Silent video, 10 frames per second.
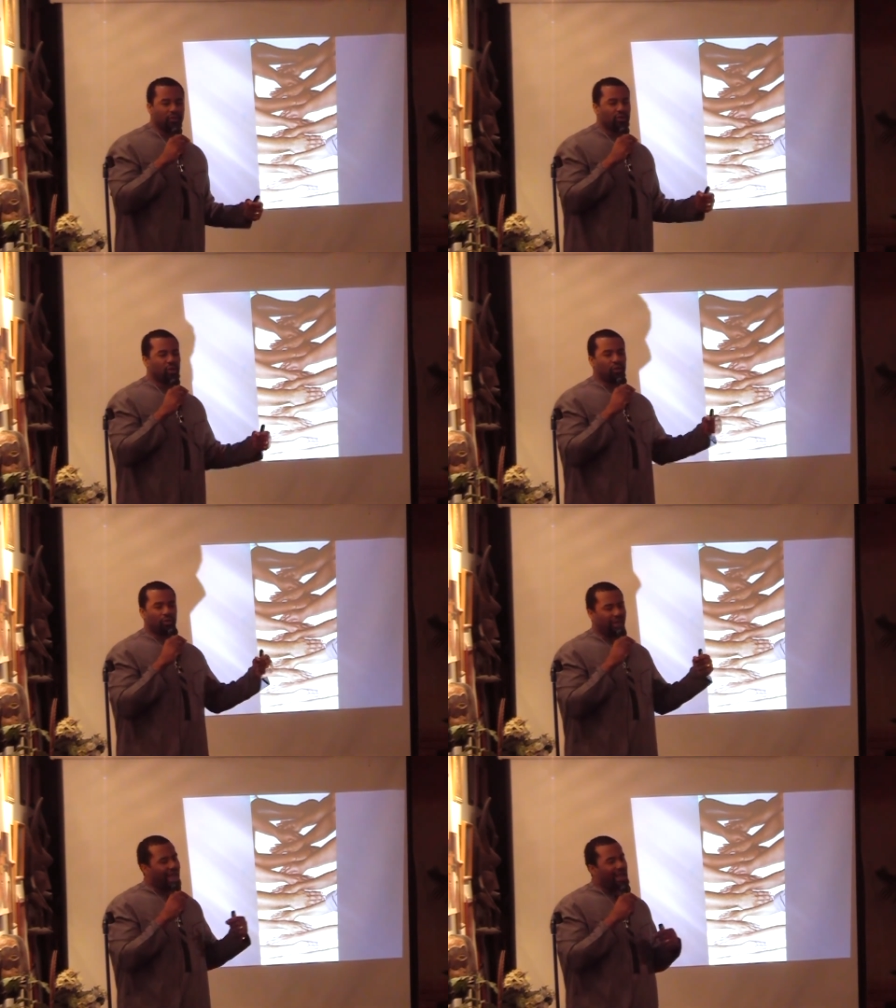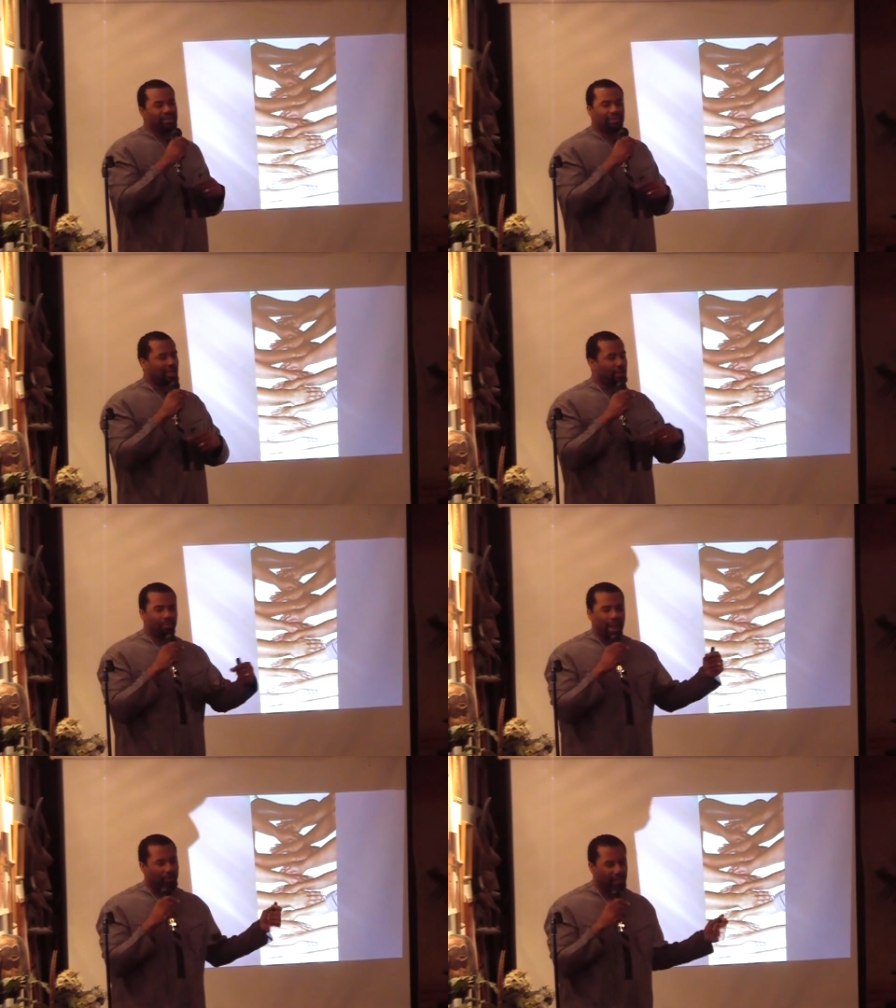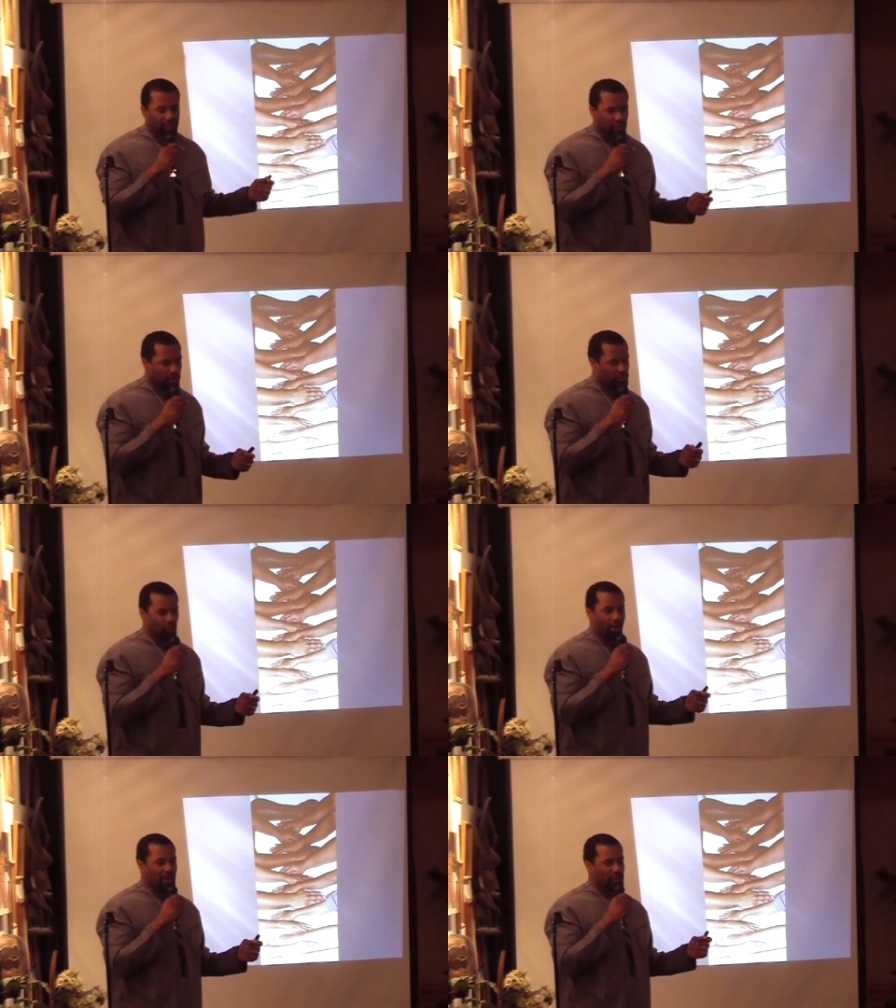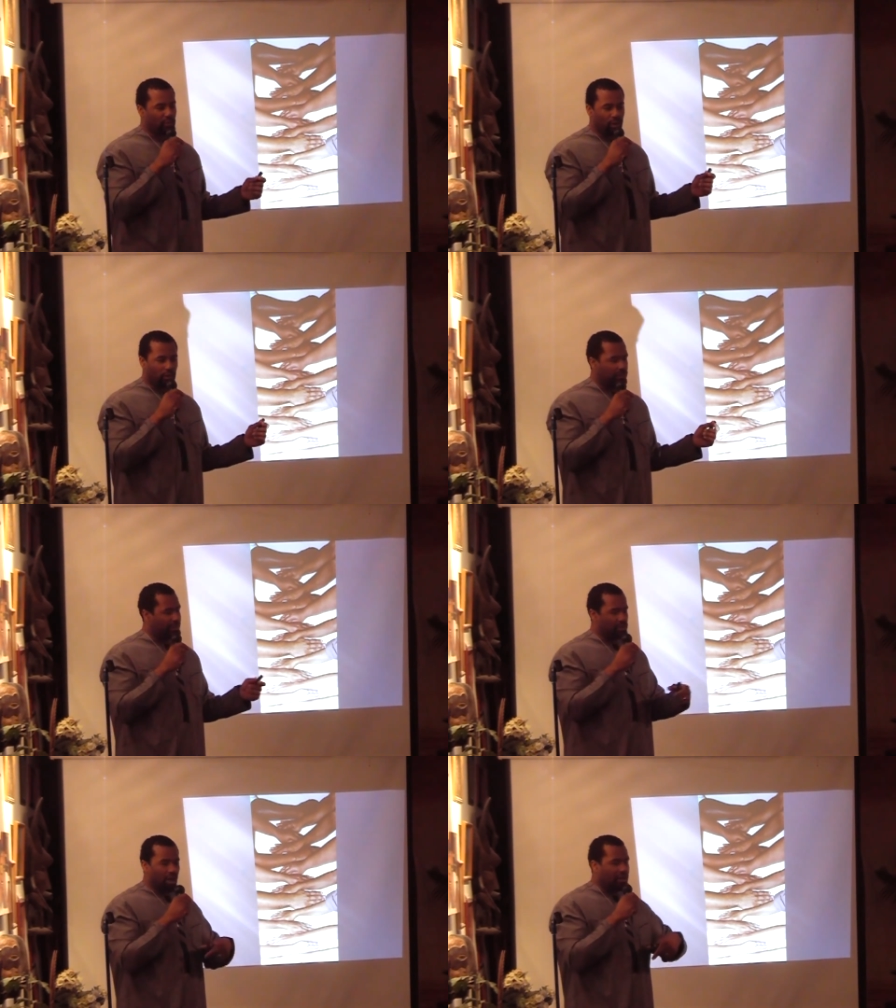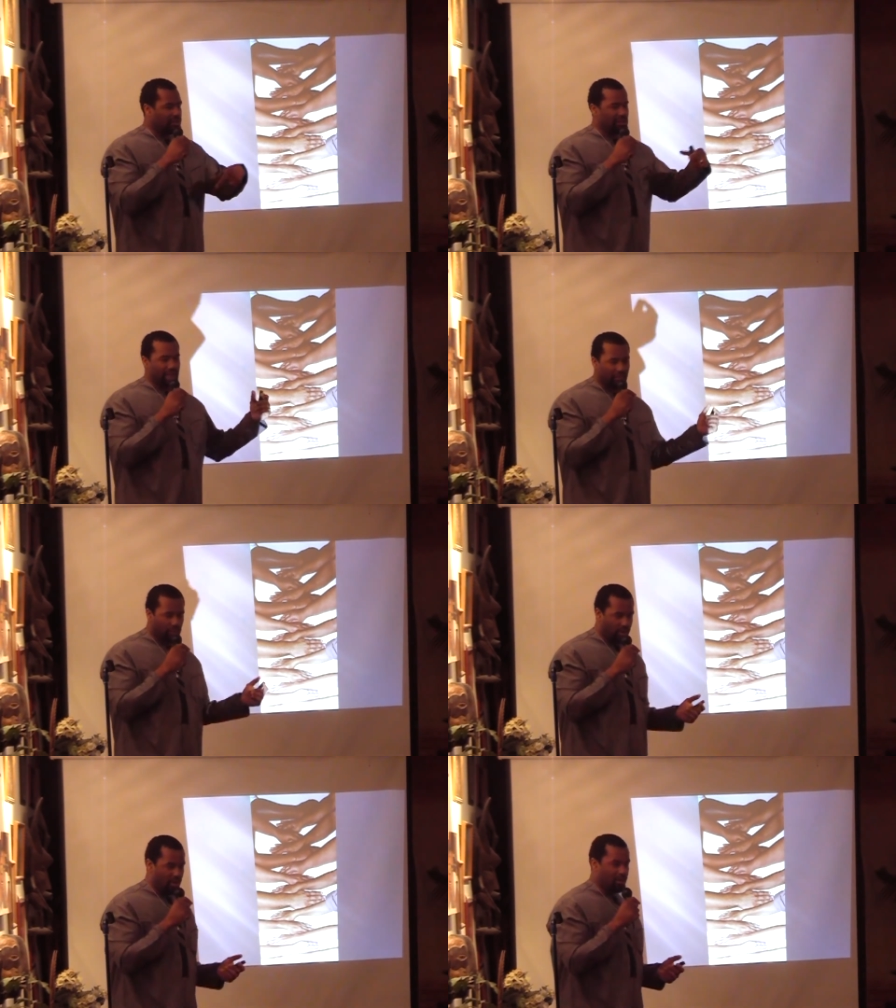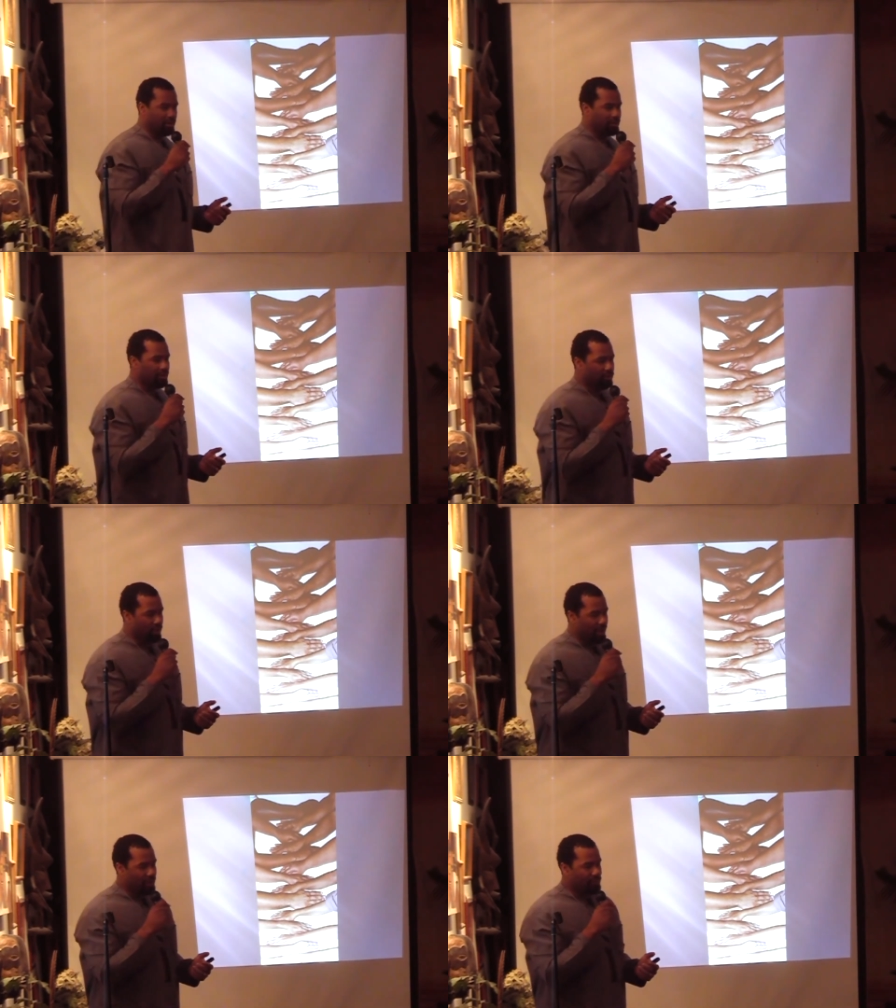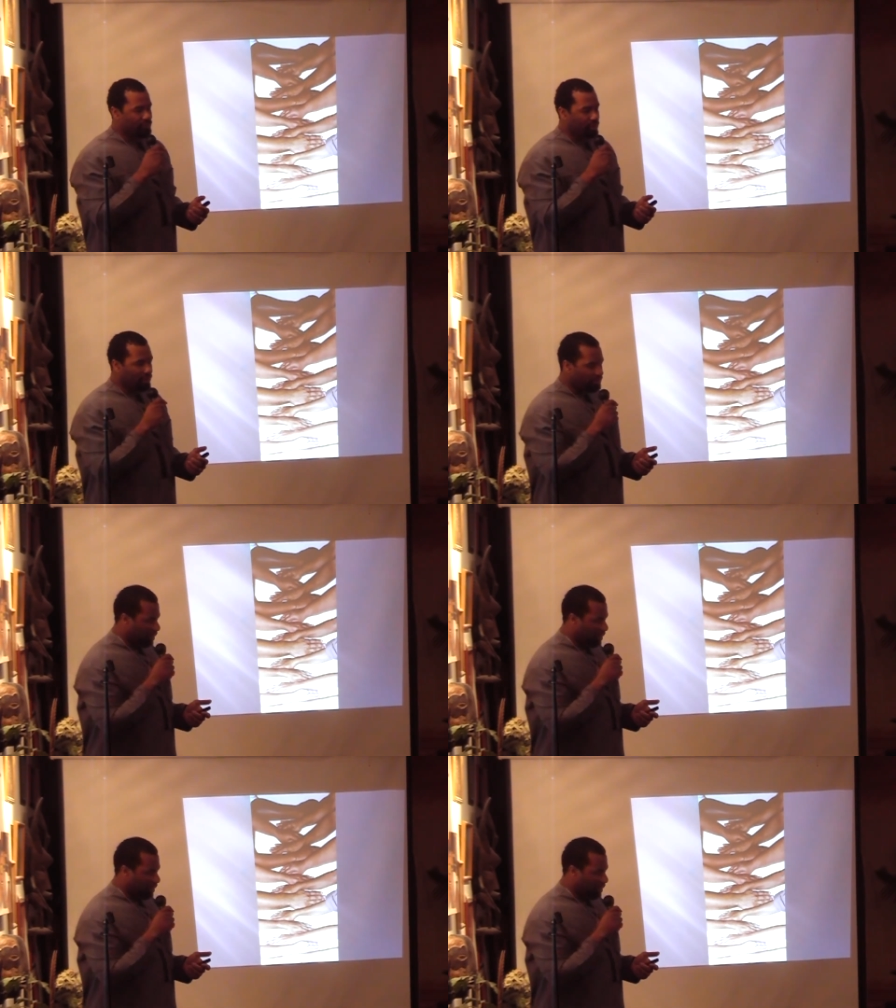So you would have had the same population all throughout the world, looking dark skin everywhere, right?